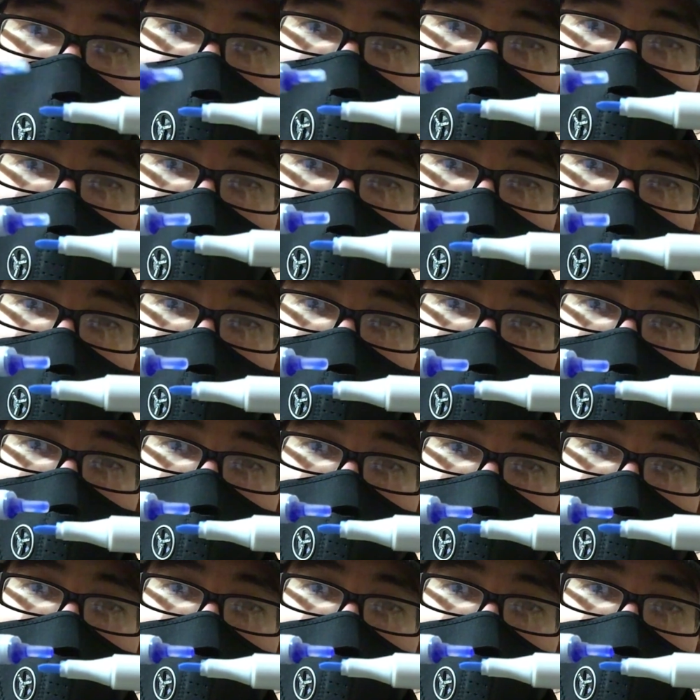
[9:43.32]
where I
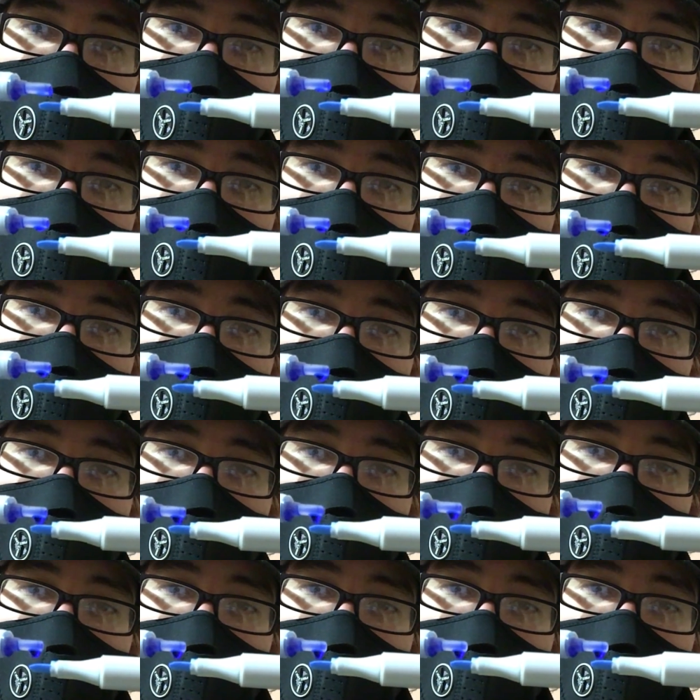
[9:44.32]
flip it
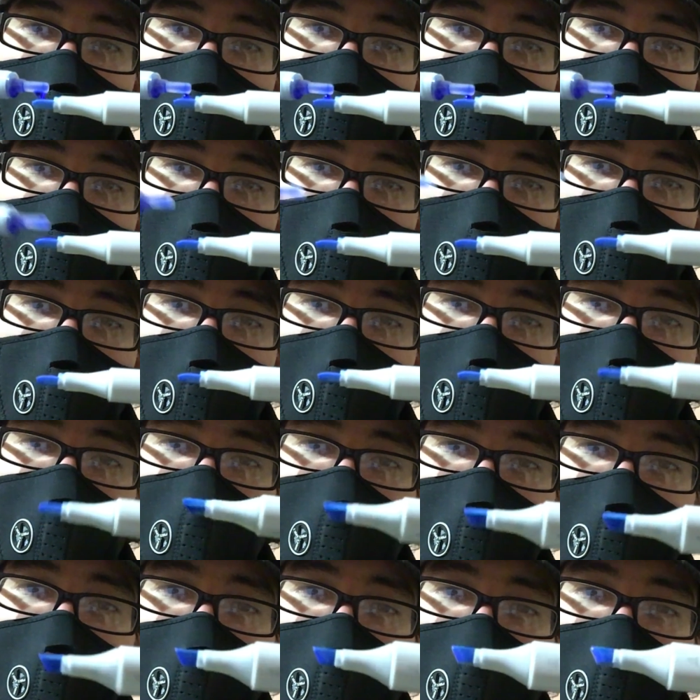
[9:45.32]
like this and
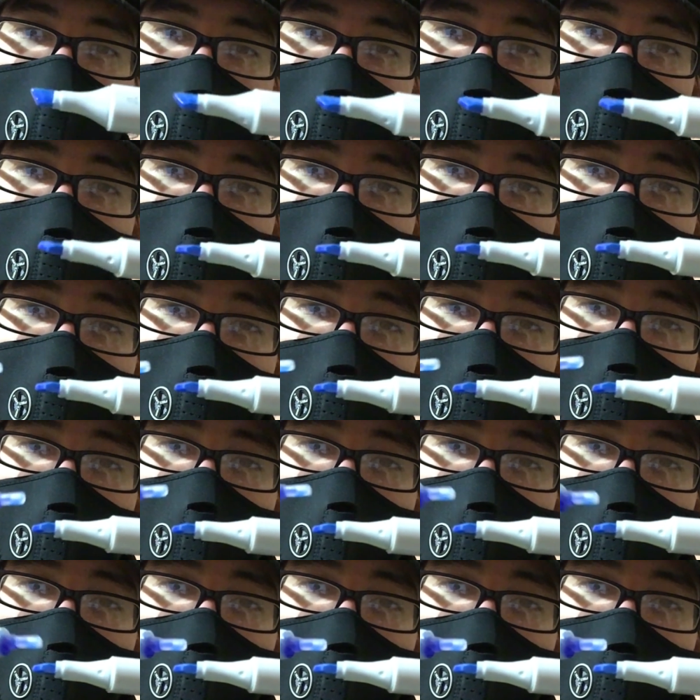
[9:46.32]
then I flip it again.